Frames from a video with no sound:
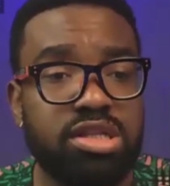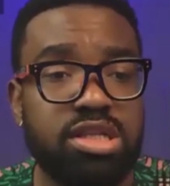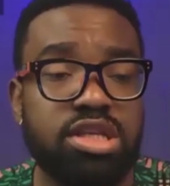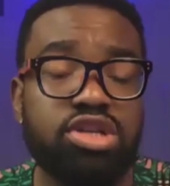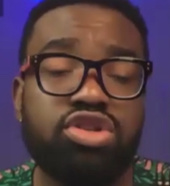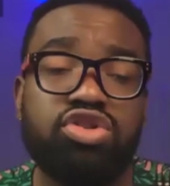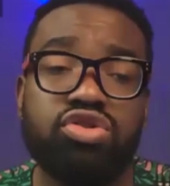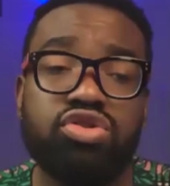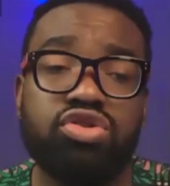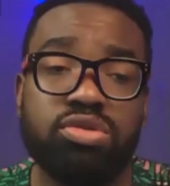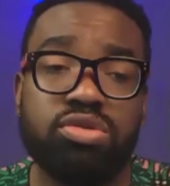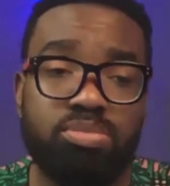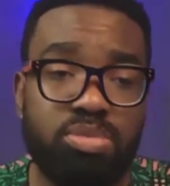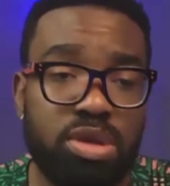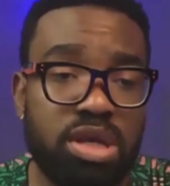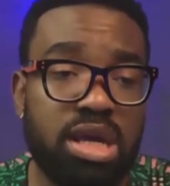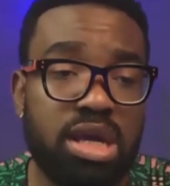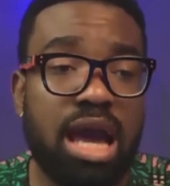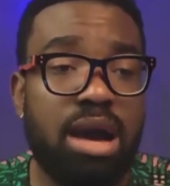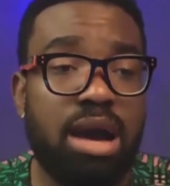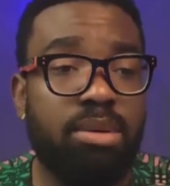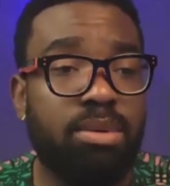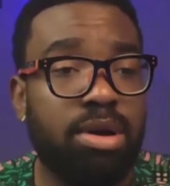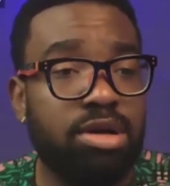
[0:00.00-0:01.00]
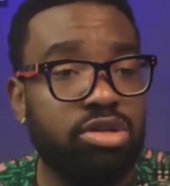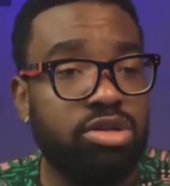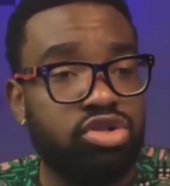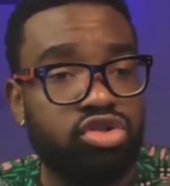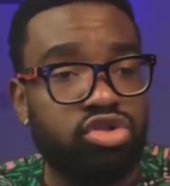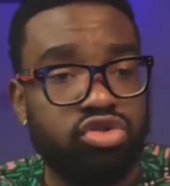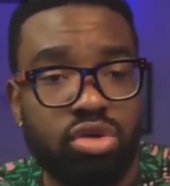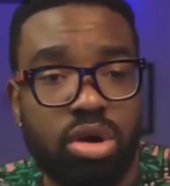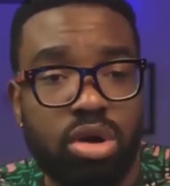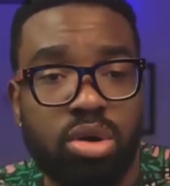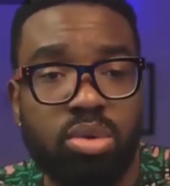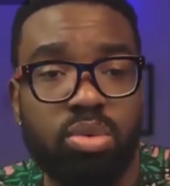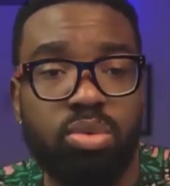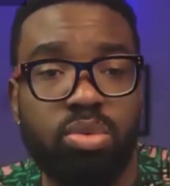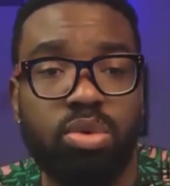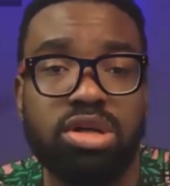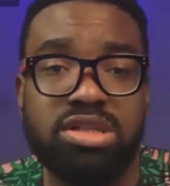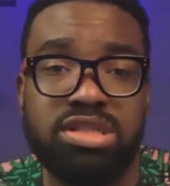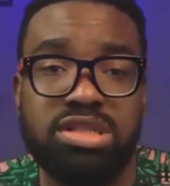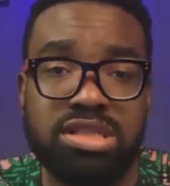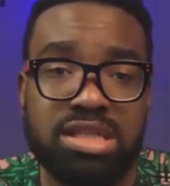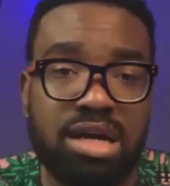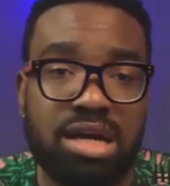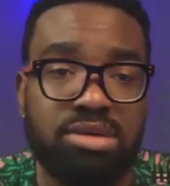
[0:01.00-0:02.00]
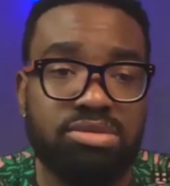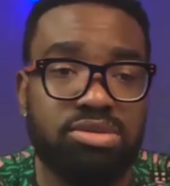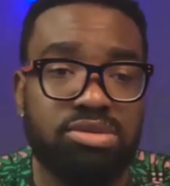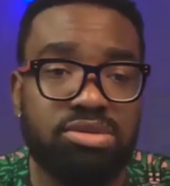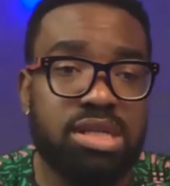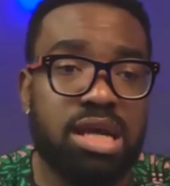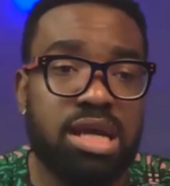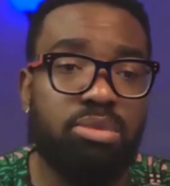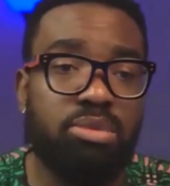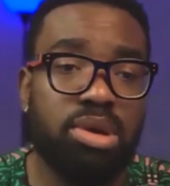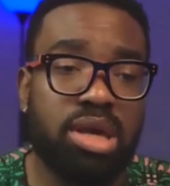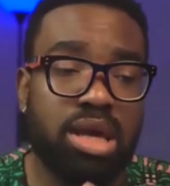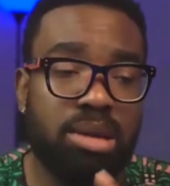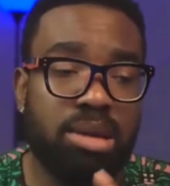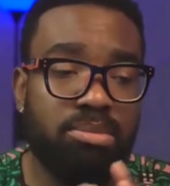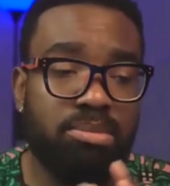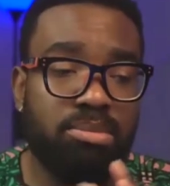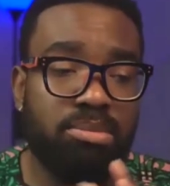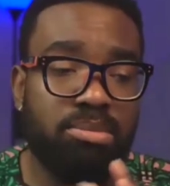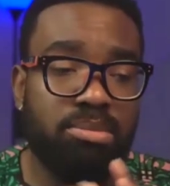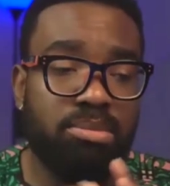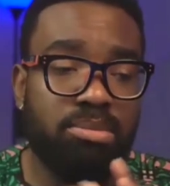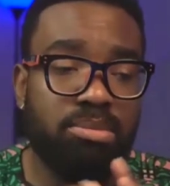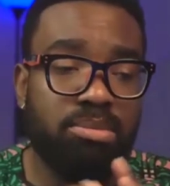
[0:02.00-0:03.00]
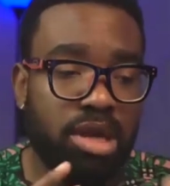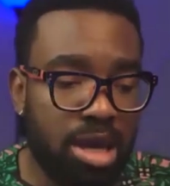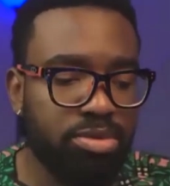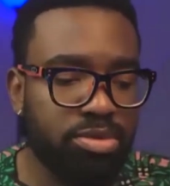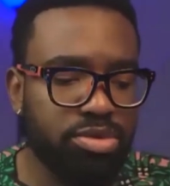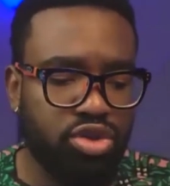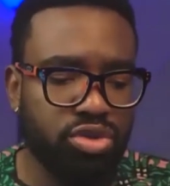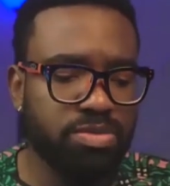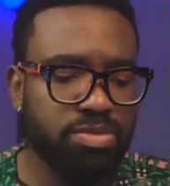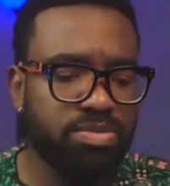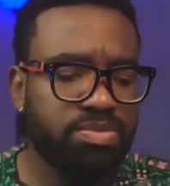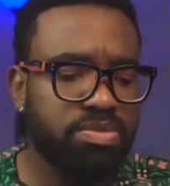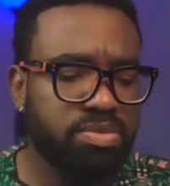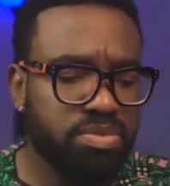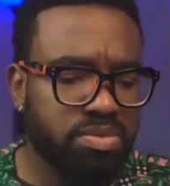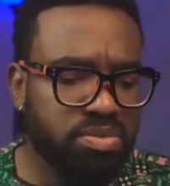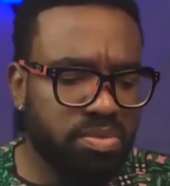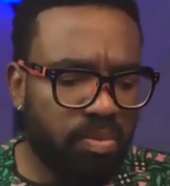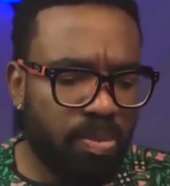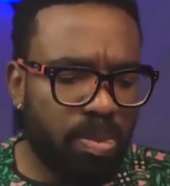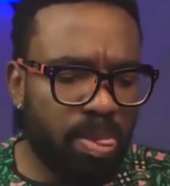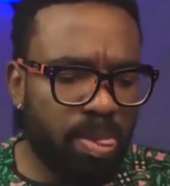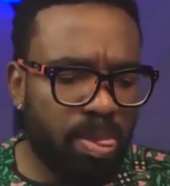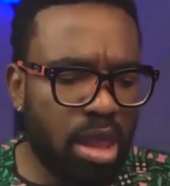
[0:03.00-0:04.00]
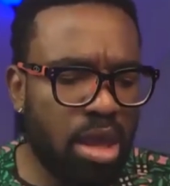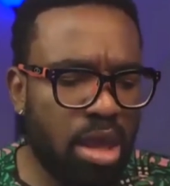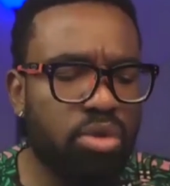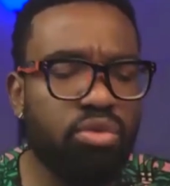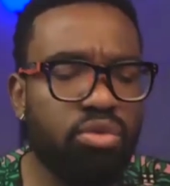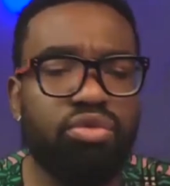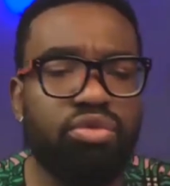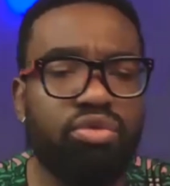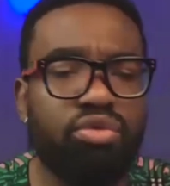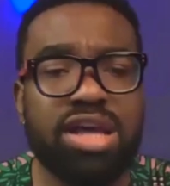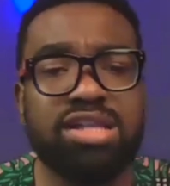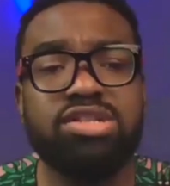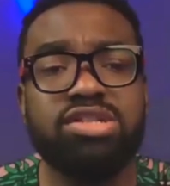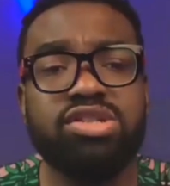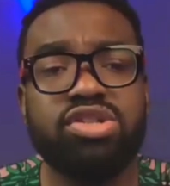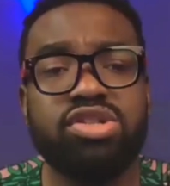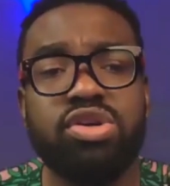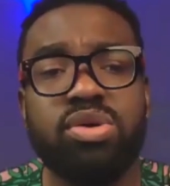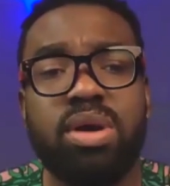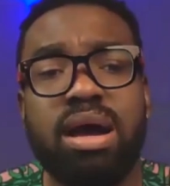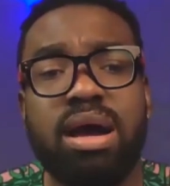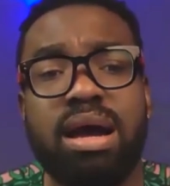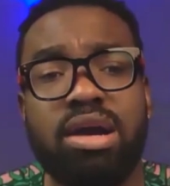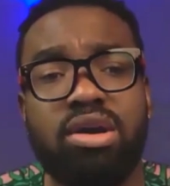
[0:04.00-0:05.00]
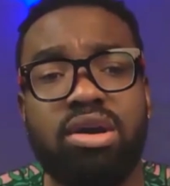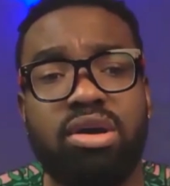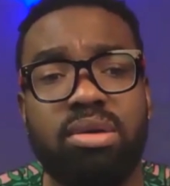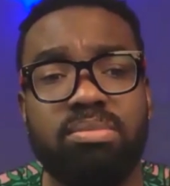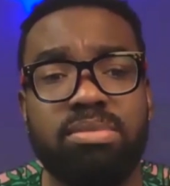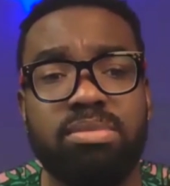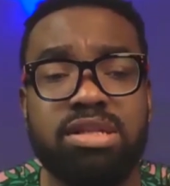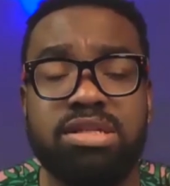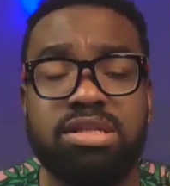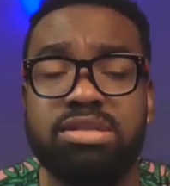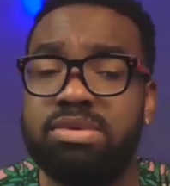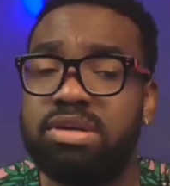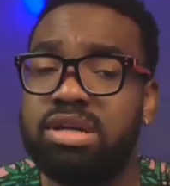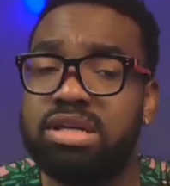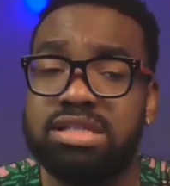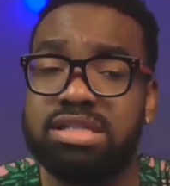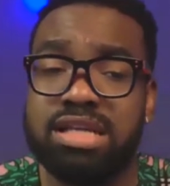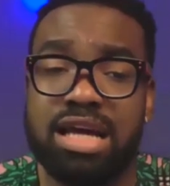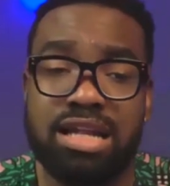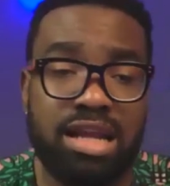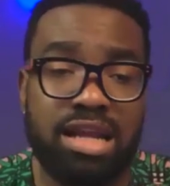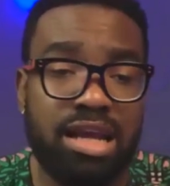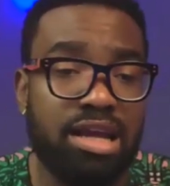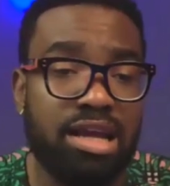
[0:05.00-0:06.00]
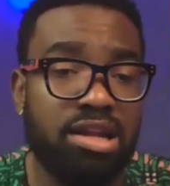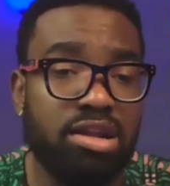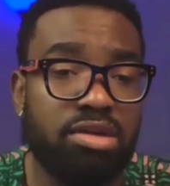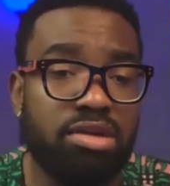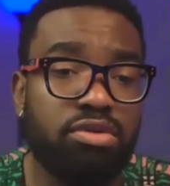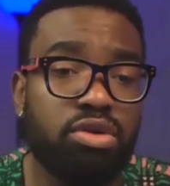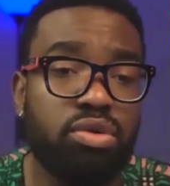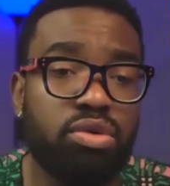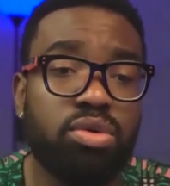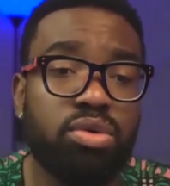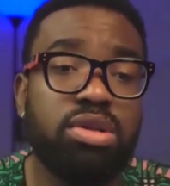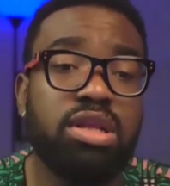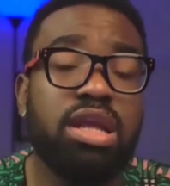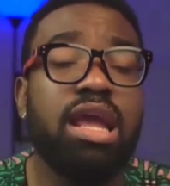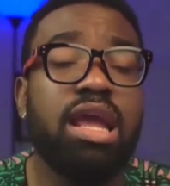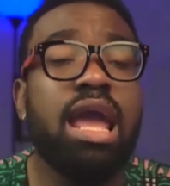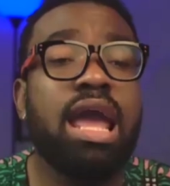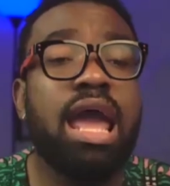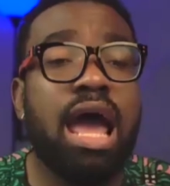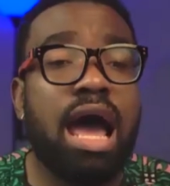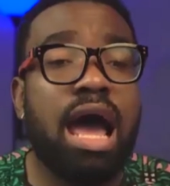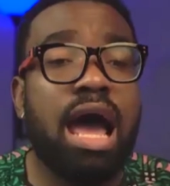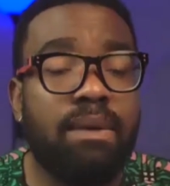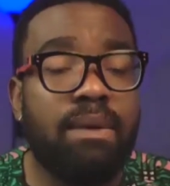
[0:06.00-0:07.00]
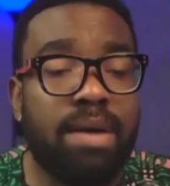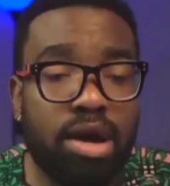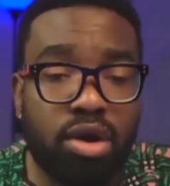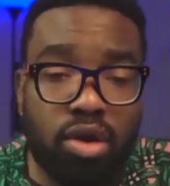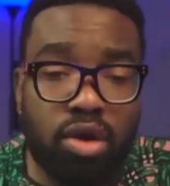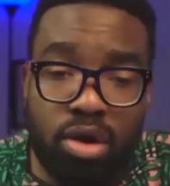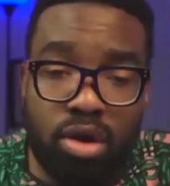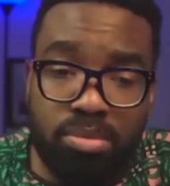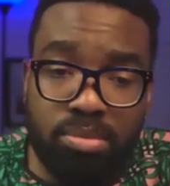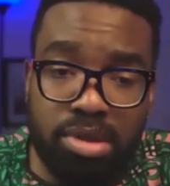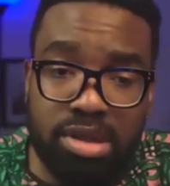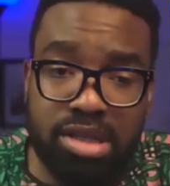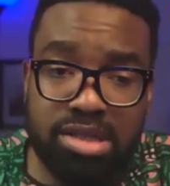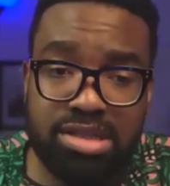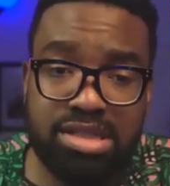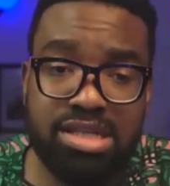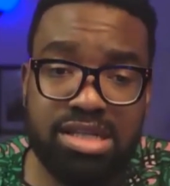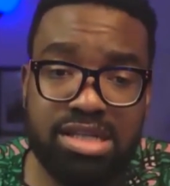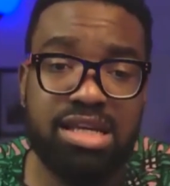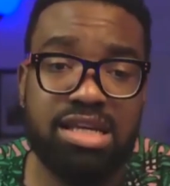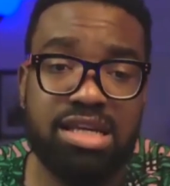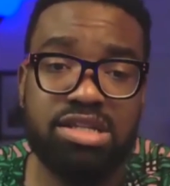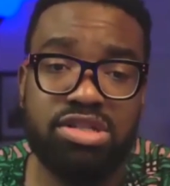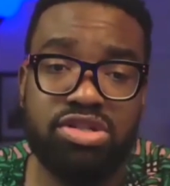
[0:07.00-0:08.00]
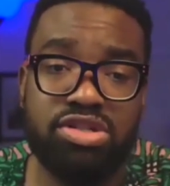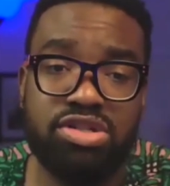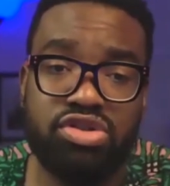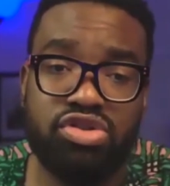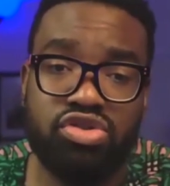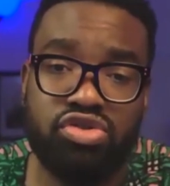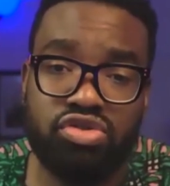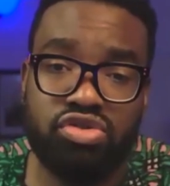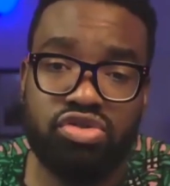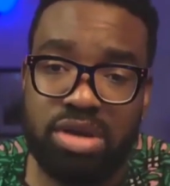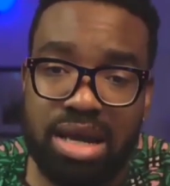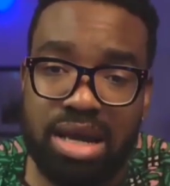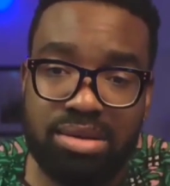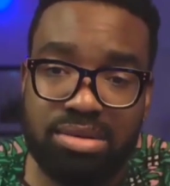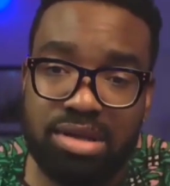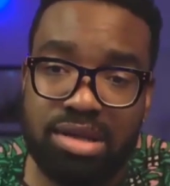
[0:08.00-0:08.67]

should be our strong words now, so that we can be able to rescue our community, because at the end of the whole day, our community is drowning.